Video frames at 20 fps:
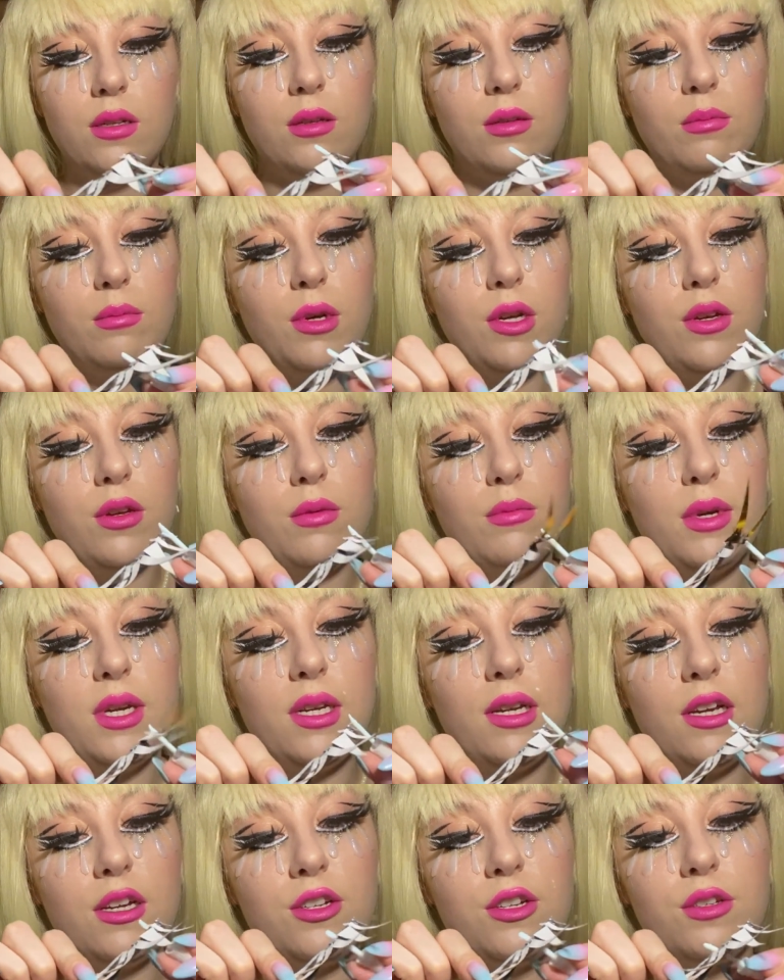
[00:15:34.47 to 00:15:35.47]
homemade
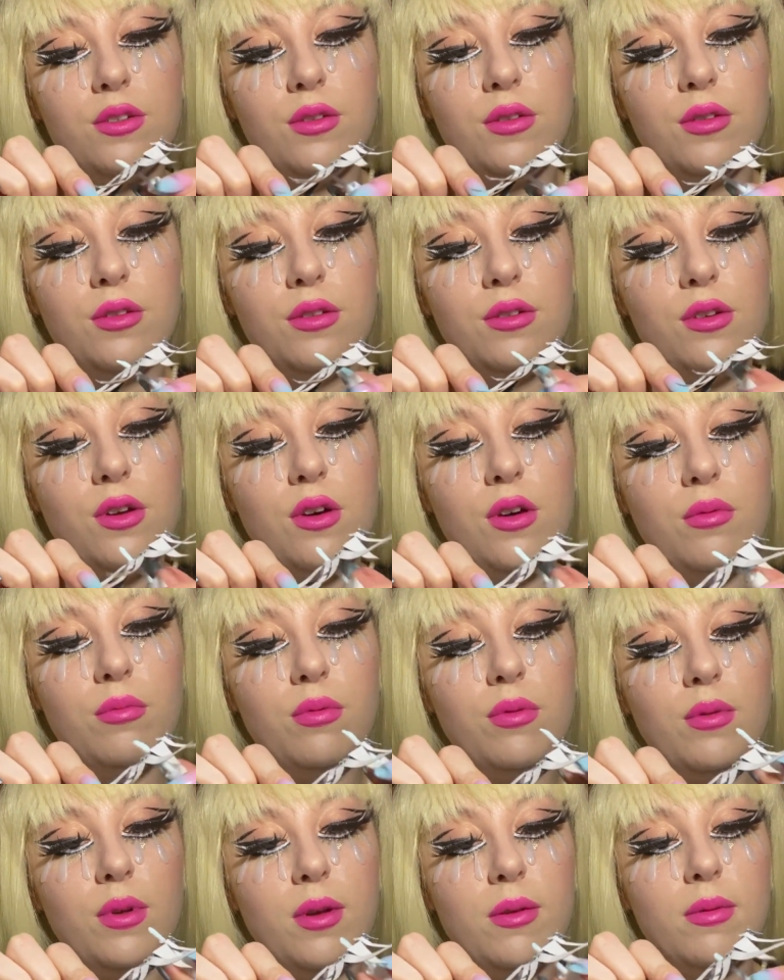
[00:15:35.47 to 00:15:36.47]
lashes on the top,
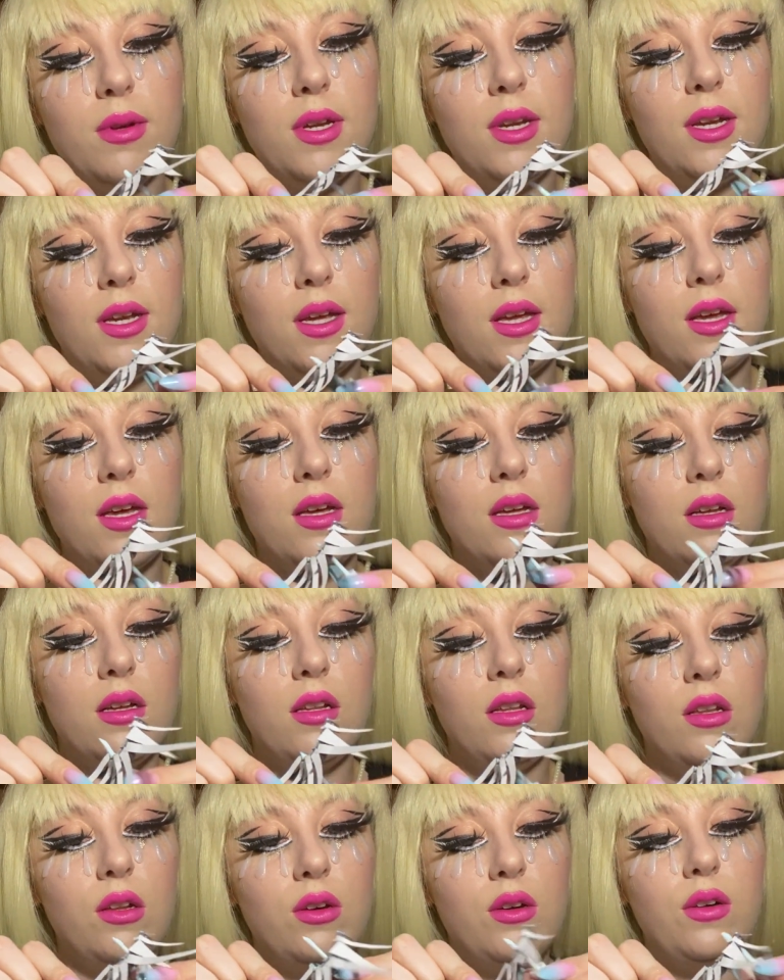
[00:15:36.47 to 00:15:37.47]
I'm going to get a
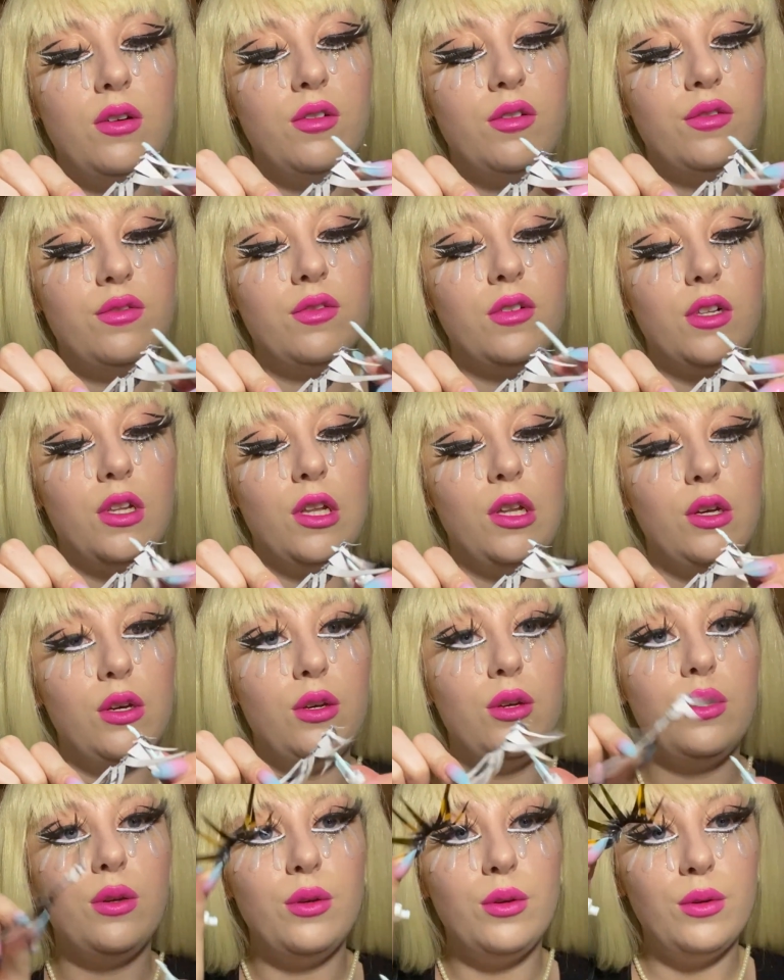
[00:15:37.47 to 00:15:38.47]
lot of
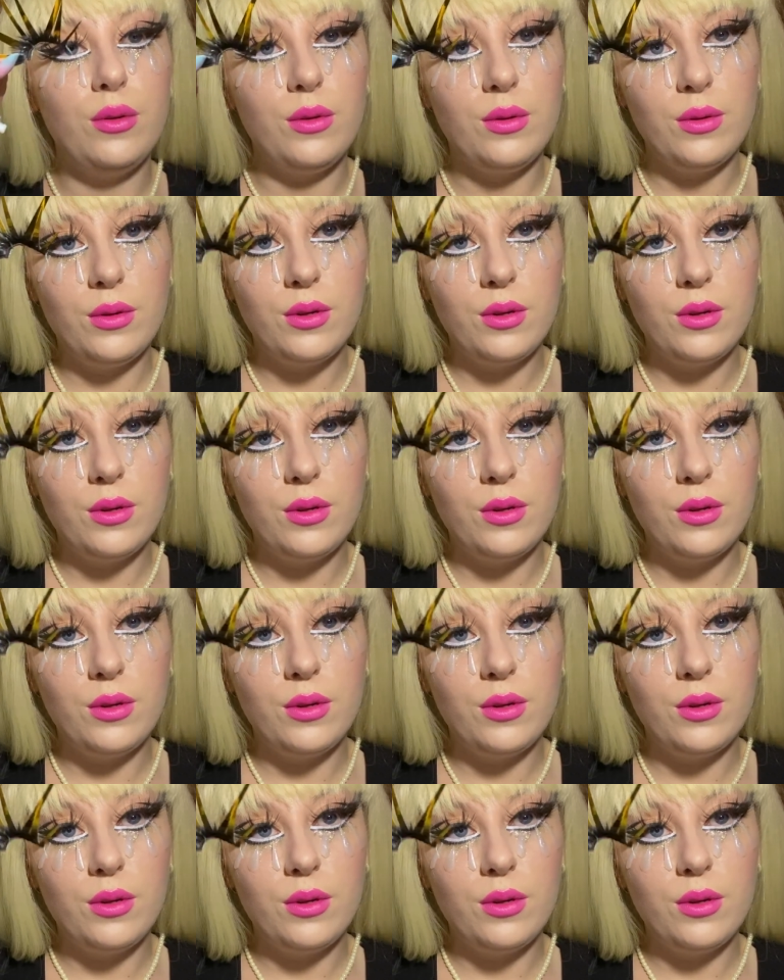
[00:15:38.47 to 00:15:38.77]
glue.